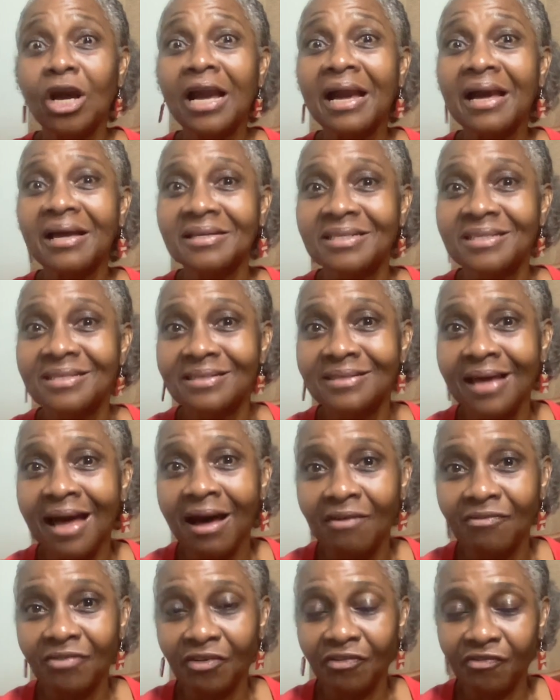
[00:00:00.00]

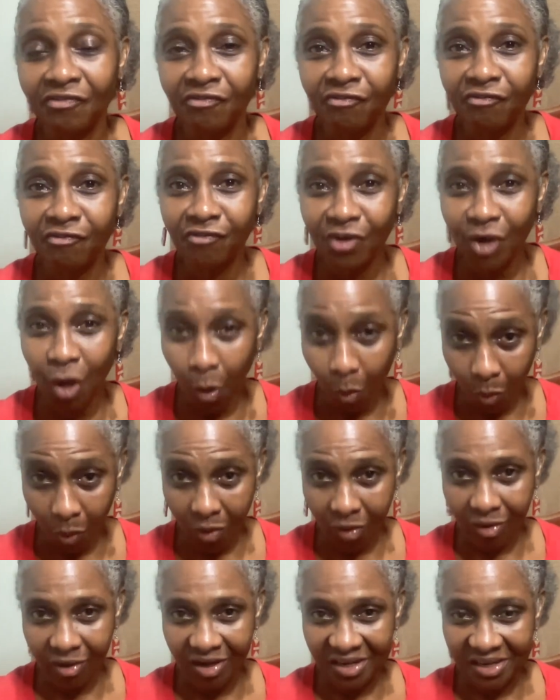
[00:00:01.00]
cassava
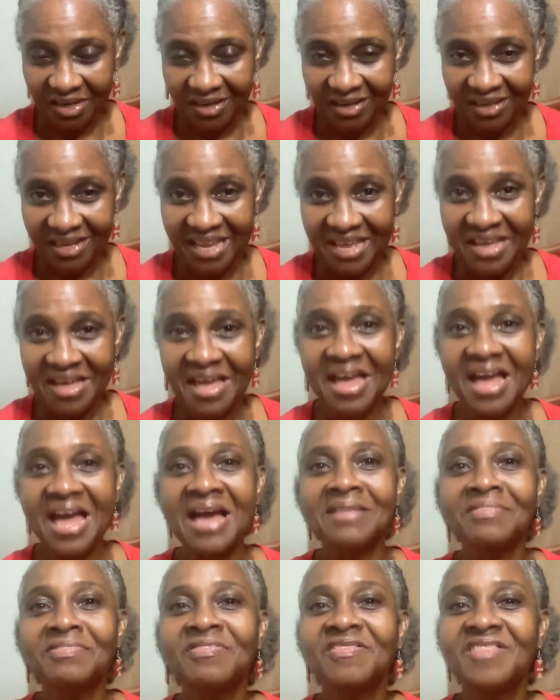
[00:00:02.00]
flour,
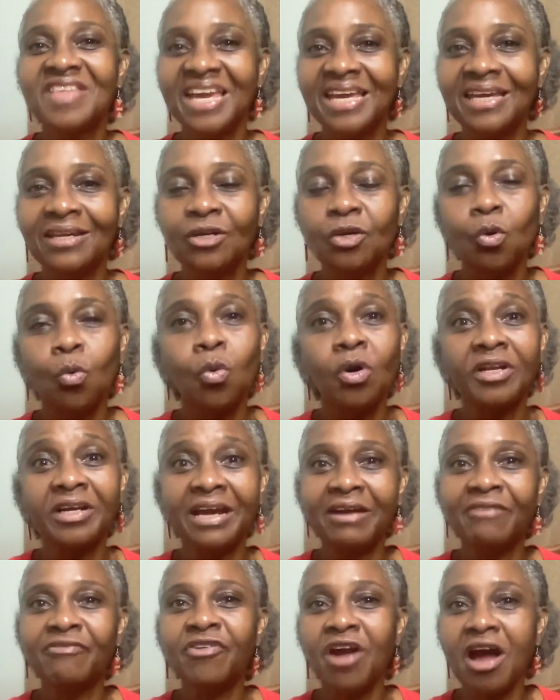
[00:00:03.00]
and then
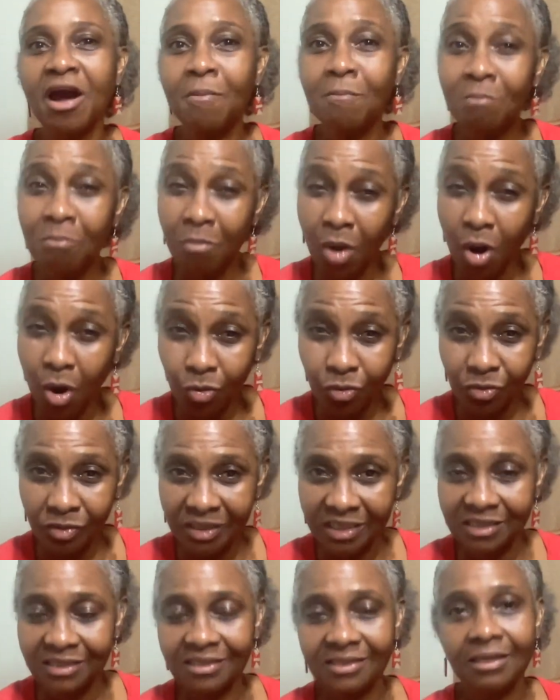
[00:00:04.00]
whatever
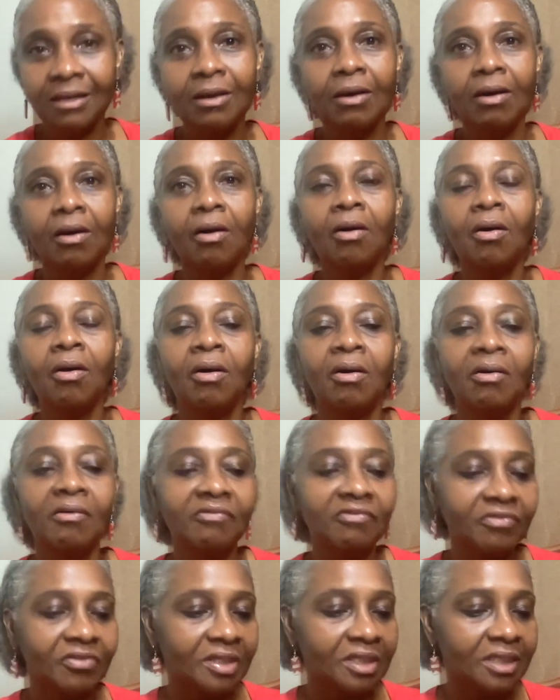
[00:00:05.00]
amount
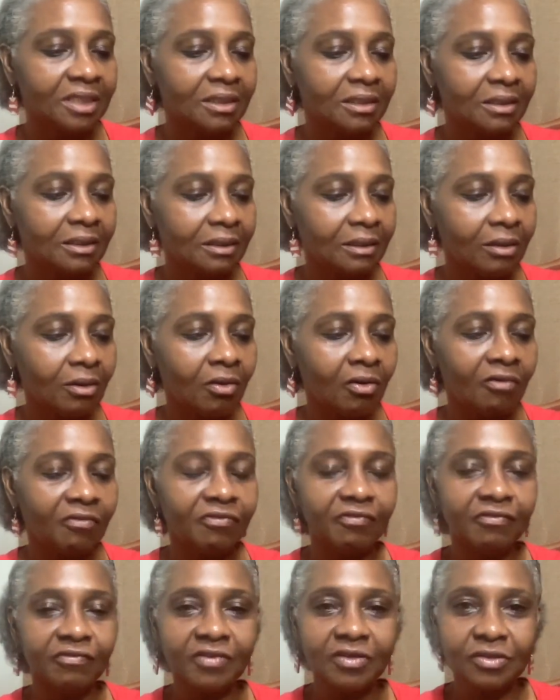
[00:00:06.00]
of
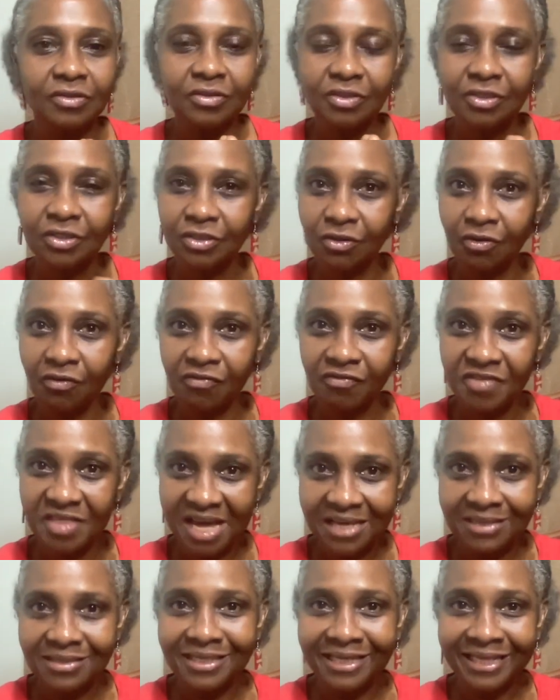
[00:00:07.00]
stuff
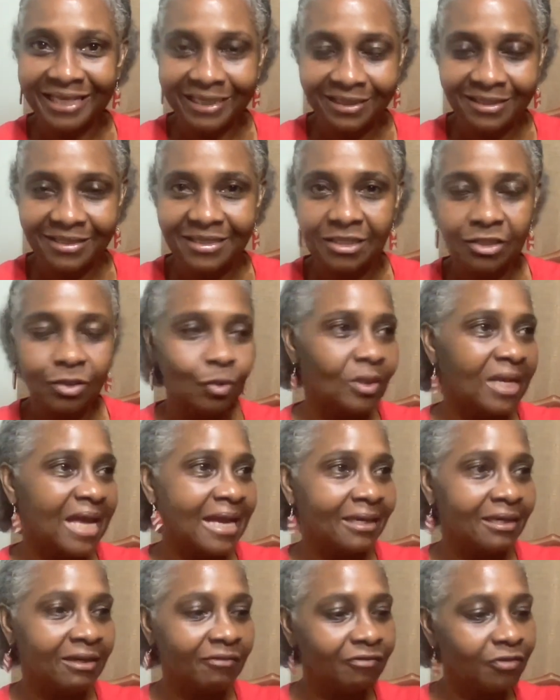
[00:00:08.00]
that is. So
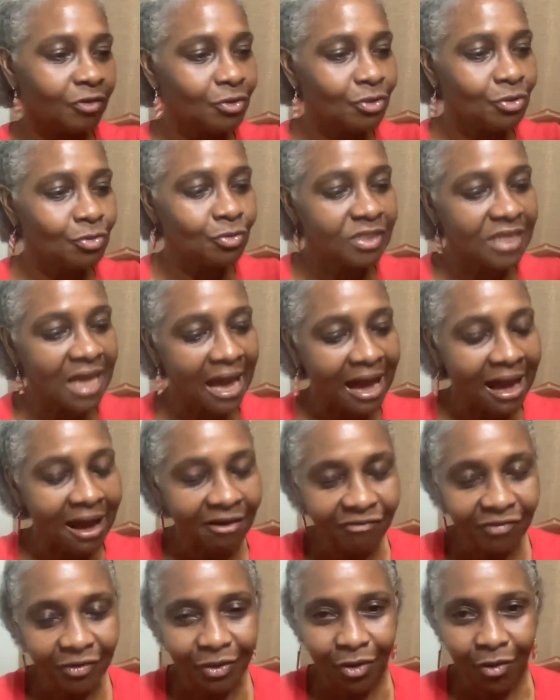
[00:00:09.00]
like if you use
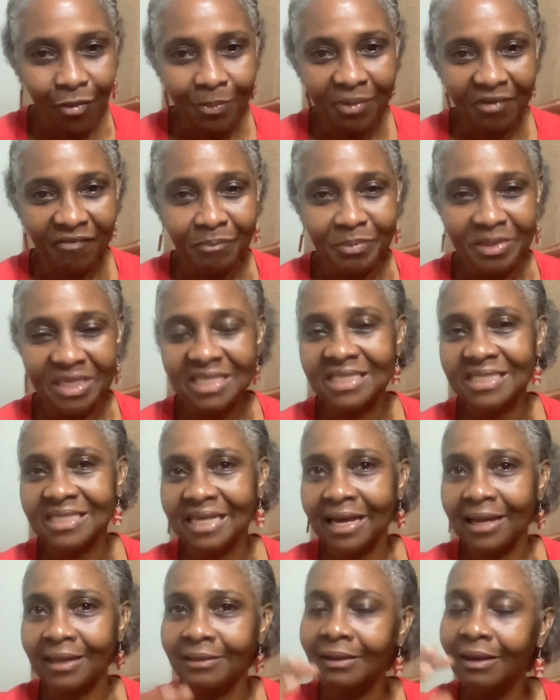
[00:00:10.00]
half a cup of
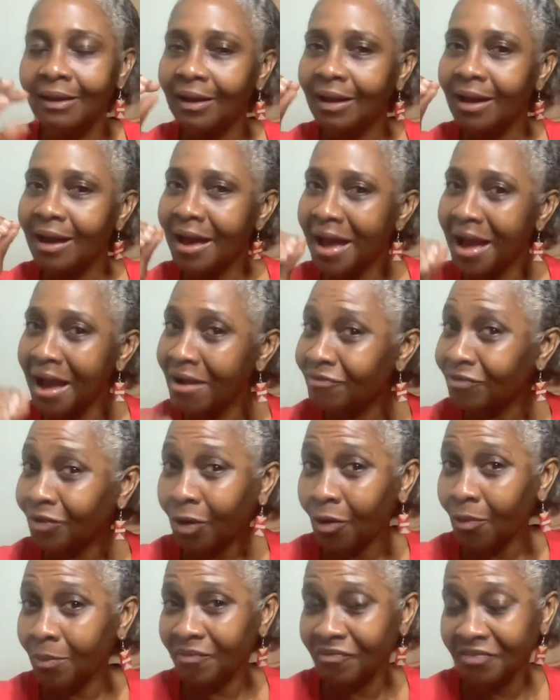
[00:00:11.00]
besan, half a
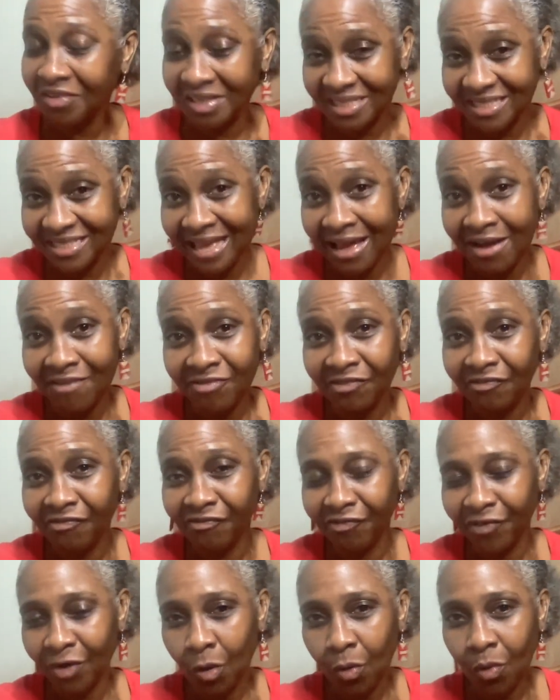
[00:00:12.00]
cup of cassava
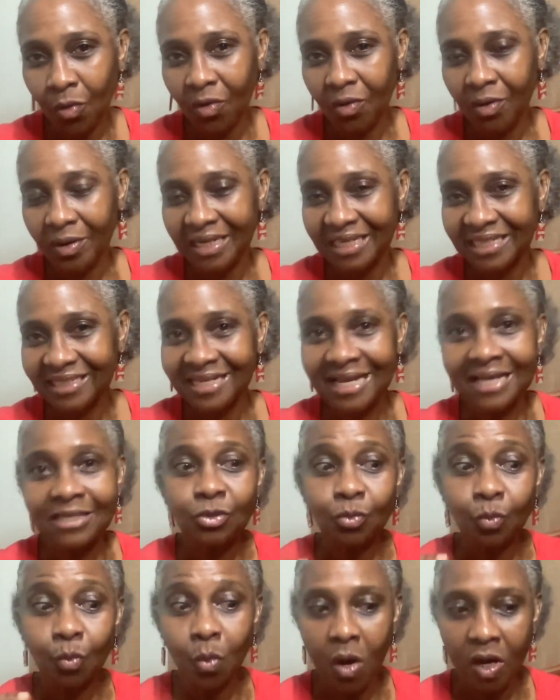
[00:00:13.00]
flour,
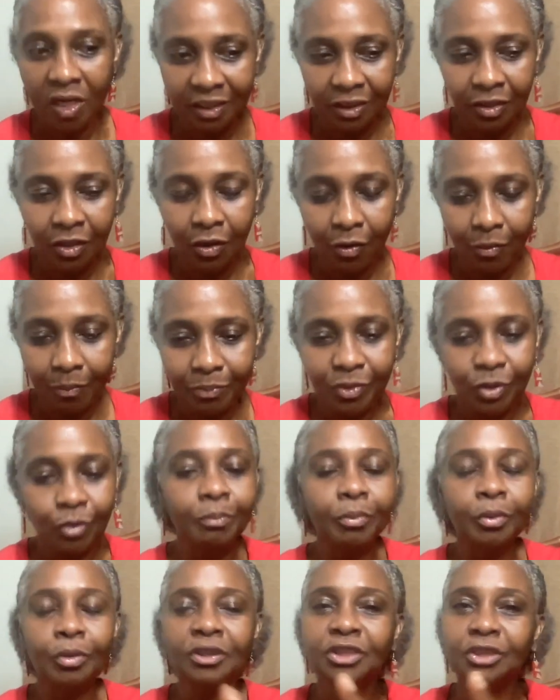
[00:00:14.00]
that's 1 cup. You
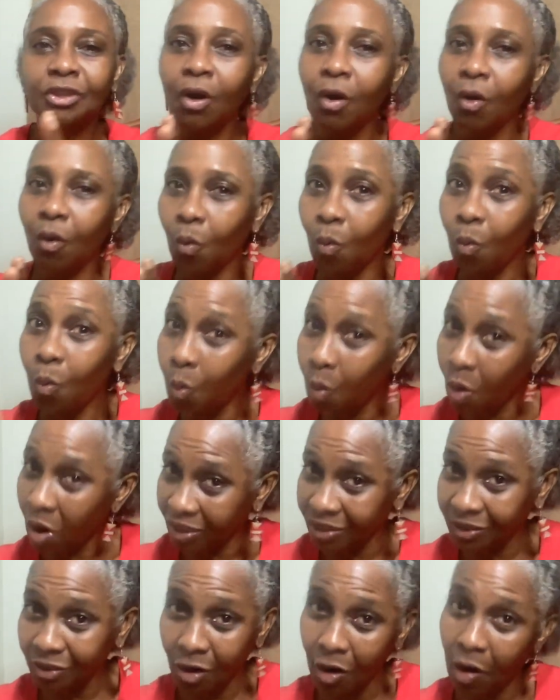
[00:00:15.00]
put
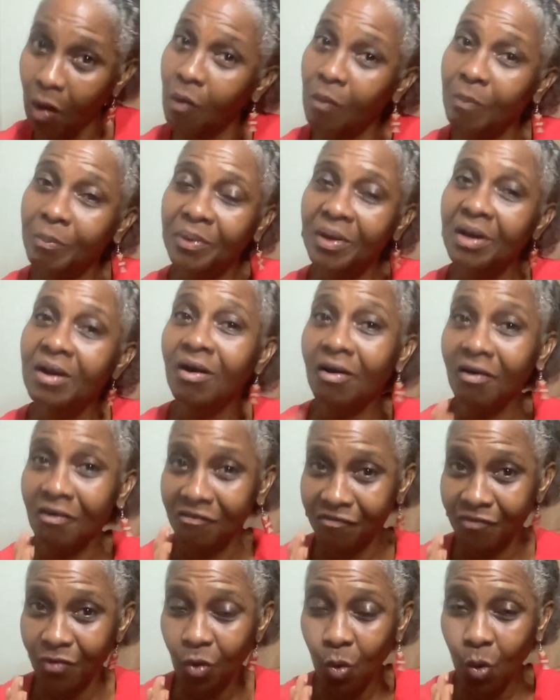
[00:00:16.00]
1 cup
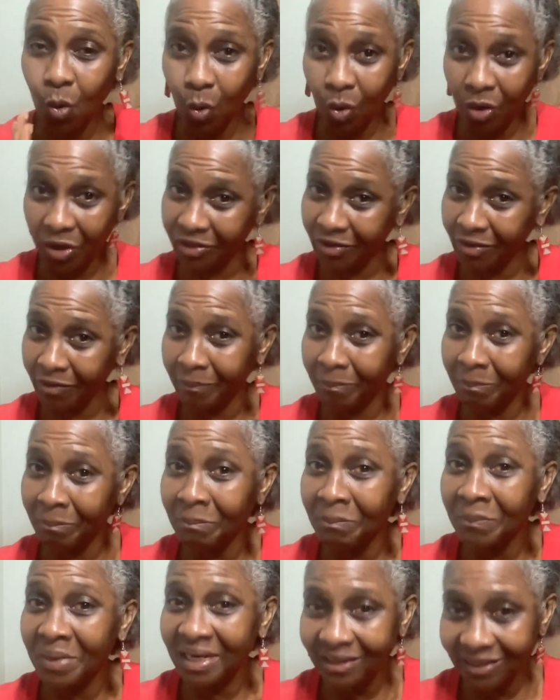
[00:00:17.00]
of coconut
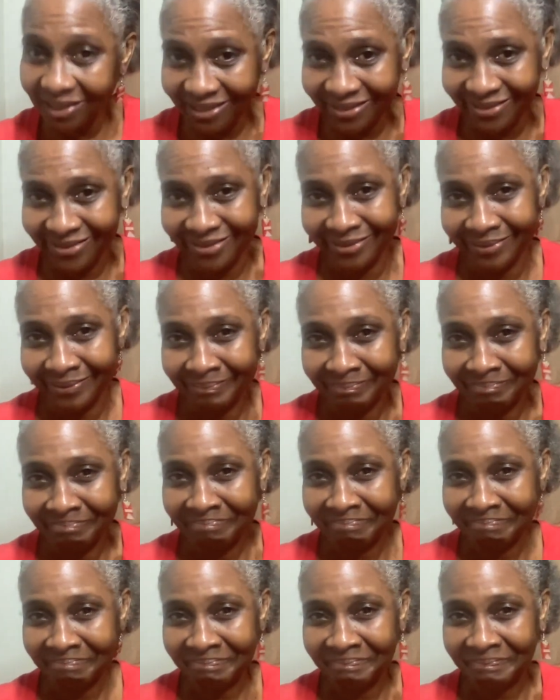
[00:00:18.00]
milk.
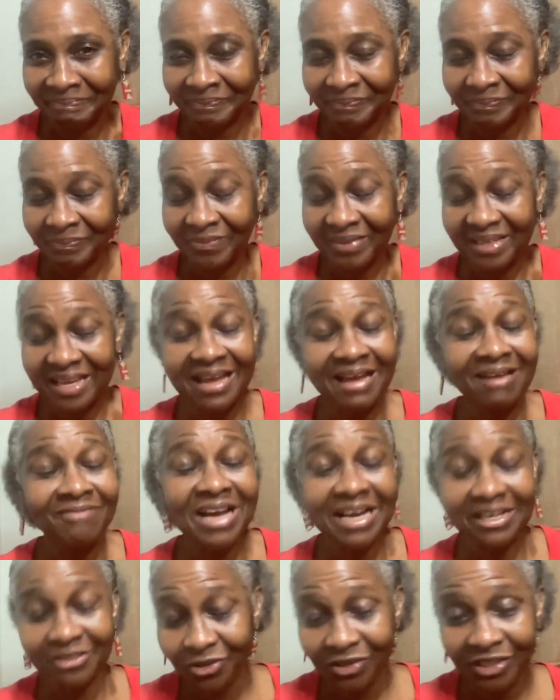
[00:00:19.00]
I've
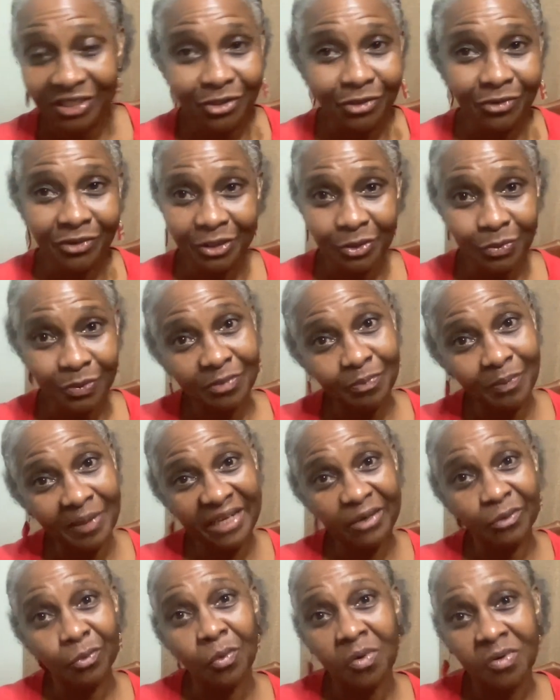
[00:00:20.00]
actually done it with
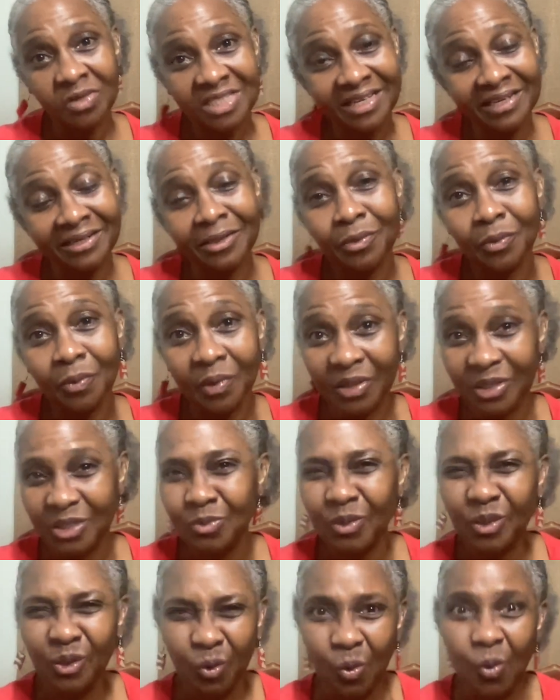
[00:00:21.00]
plain water and it works,
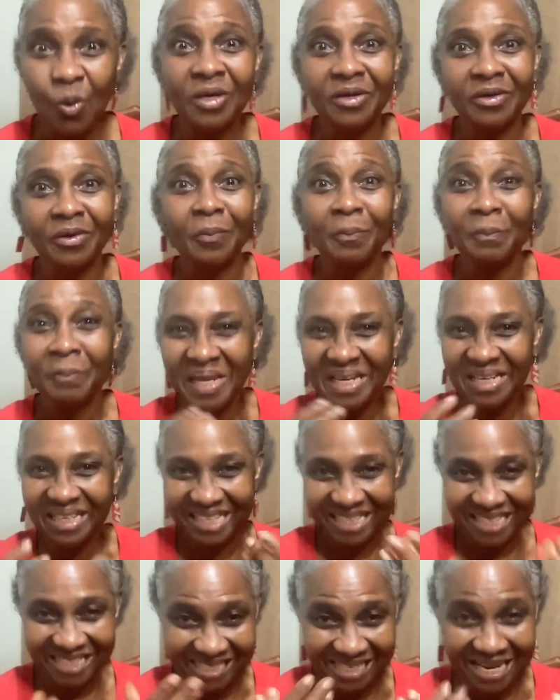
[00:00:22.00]
but the coconut
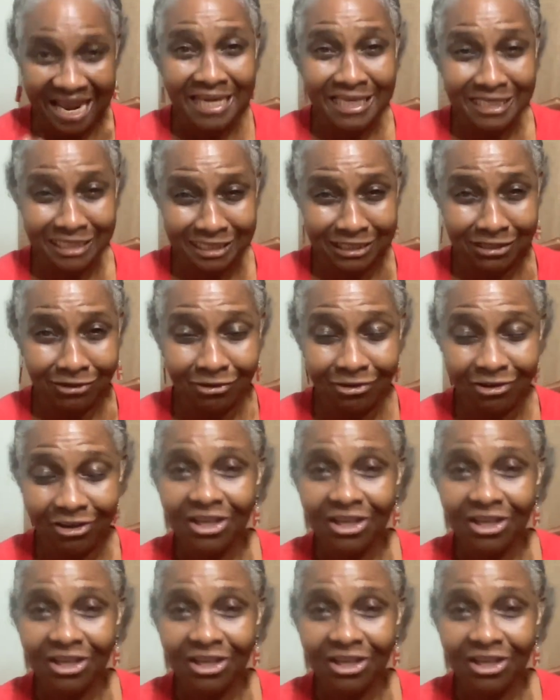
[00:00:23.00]
milk is nicer,